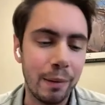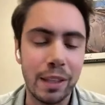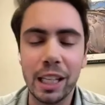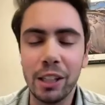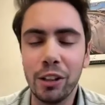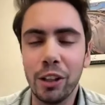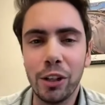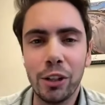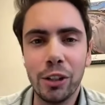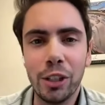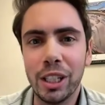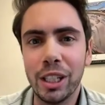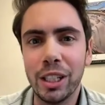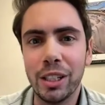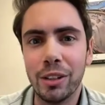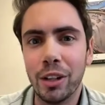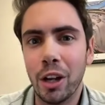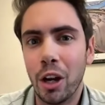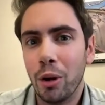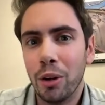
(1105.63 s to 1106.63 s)
They literally
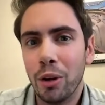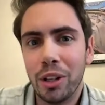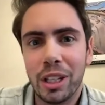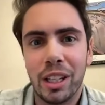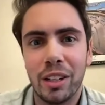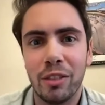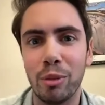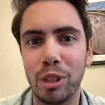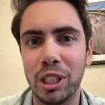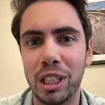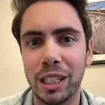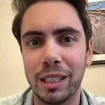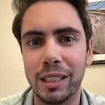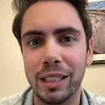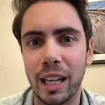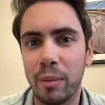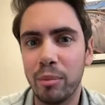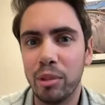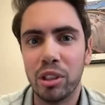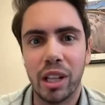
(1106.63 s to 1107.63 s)
didn't know to give me a
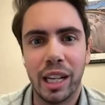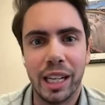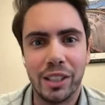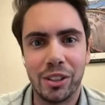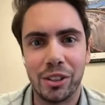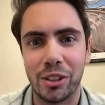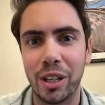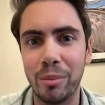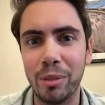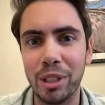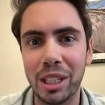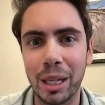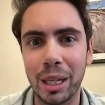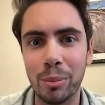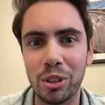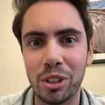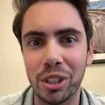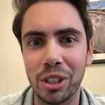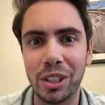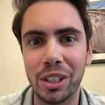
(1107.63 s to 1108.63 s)
nebulizer.
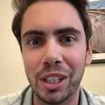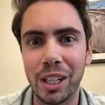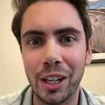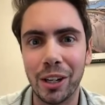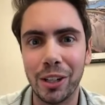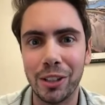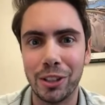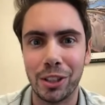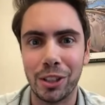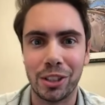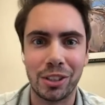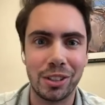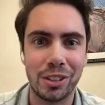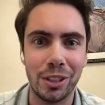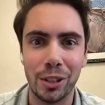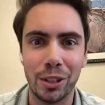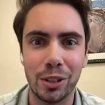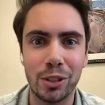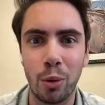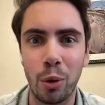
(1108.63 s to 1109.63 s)
I'm sitting there,
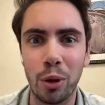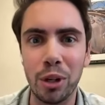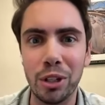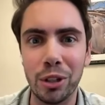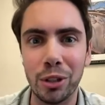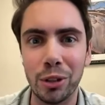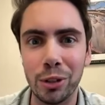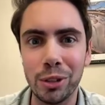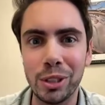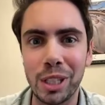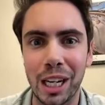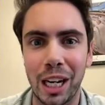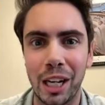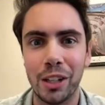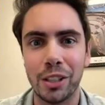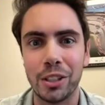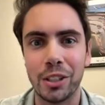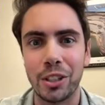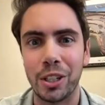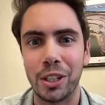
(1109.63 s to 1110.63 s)
you're a 20-year-old
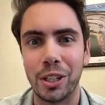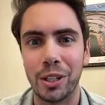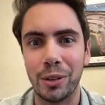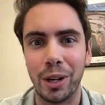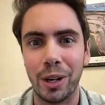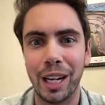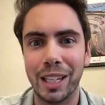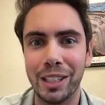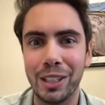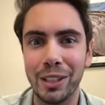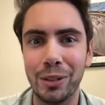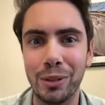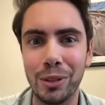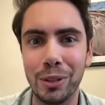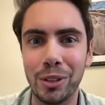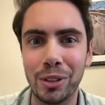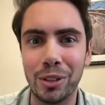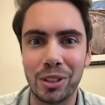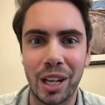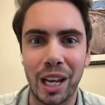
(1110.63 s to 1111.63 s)
college kid, right?
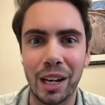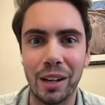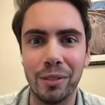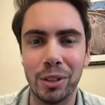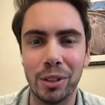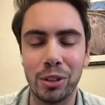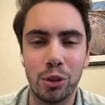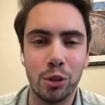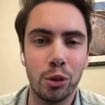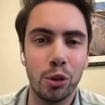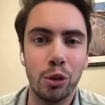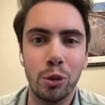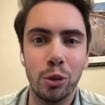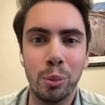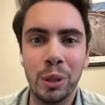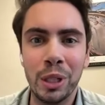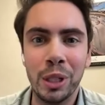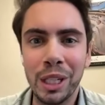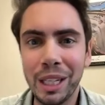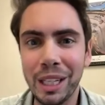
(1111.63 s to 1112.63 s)
You just kind of
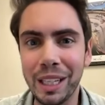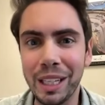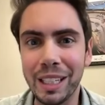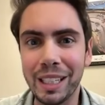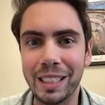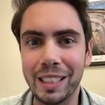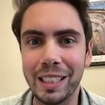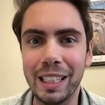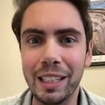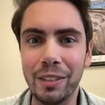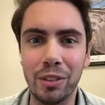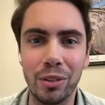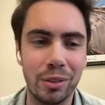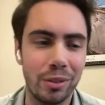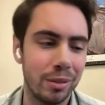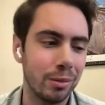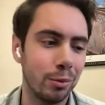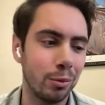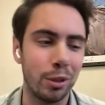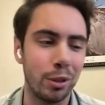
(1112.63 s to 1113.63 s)
assume,
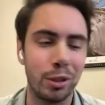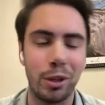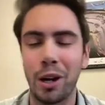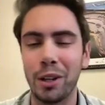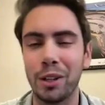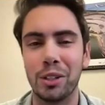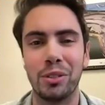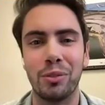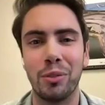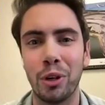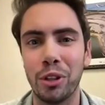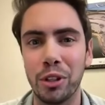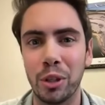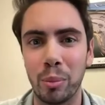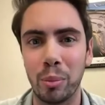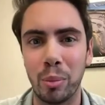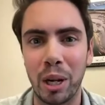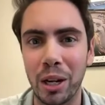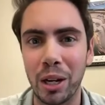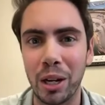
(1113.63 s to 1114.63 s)
even regardless of whether
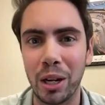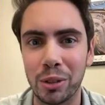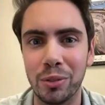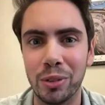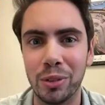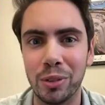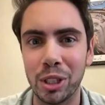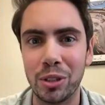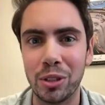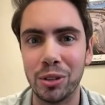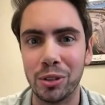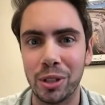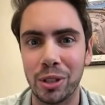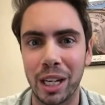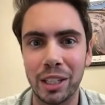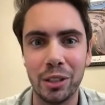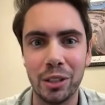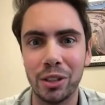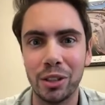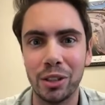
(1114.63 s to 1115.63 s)
your parents are physicians
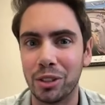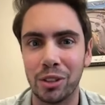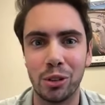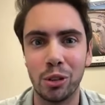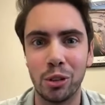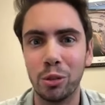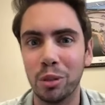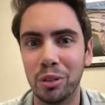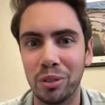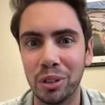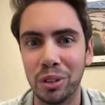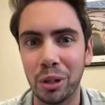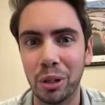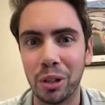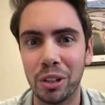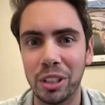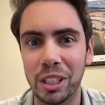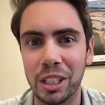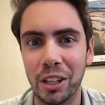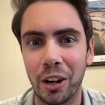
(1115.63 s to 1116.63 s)
or not, you just assume if you
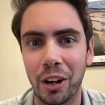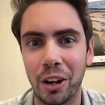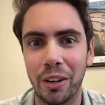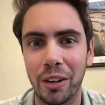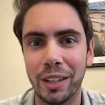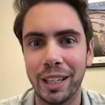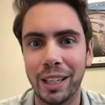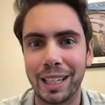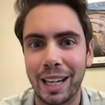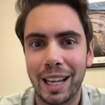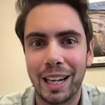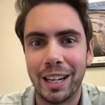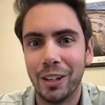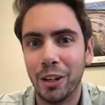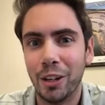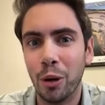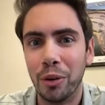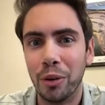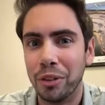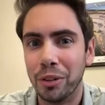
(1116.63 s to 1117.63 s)
go to the ER, they kind
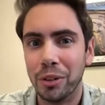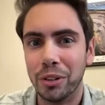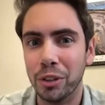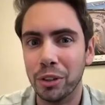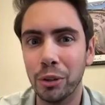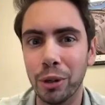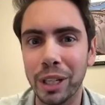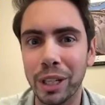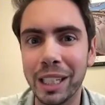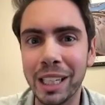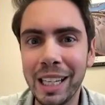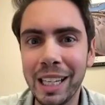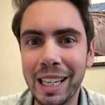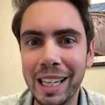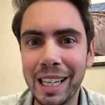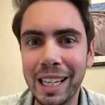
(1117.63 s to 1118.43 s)
of know what they're doing.